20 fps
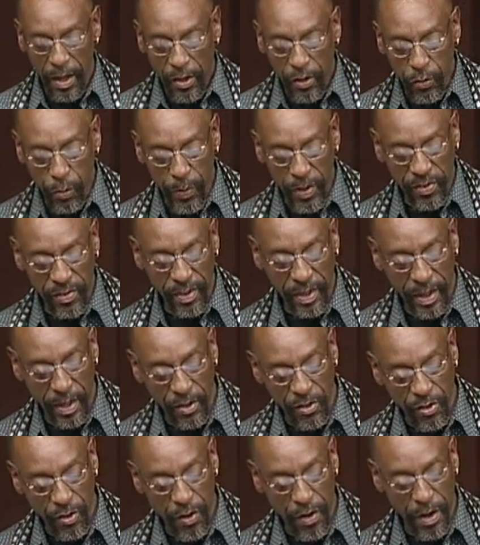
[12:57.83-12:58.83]
twisting
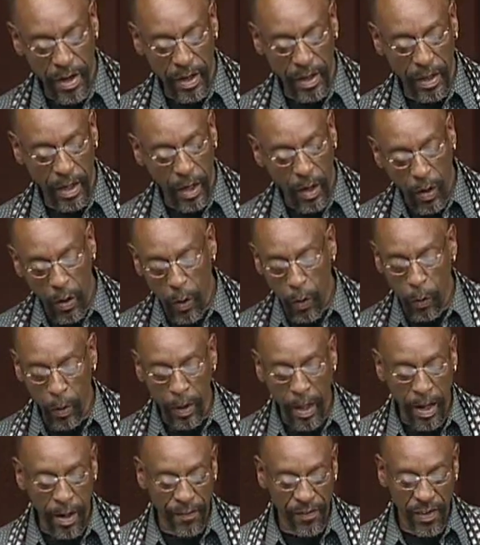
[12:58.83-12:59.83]
and turning a whole
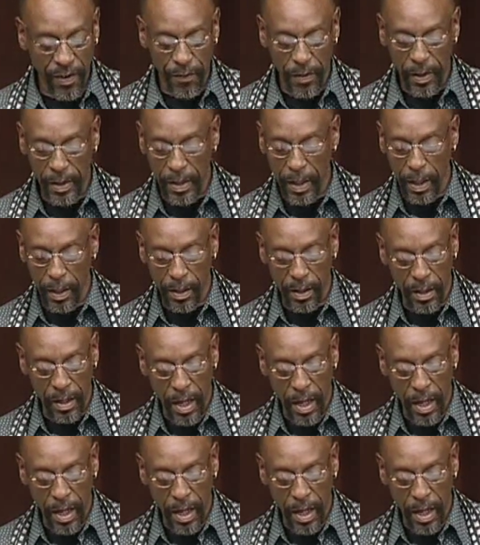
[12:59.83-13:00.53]
lot of different colored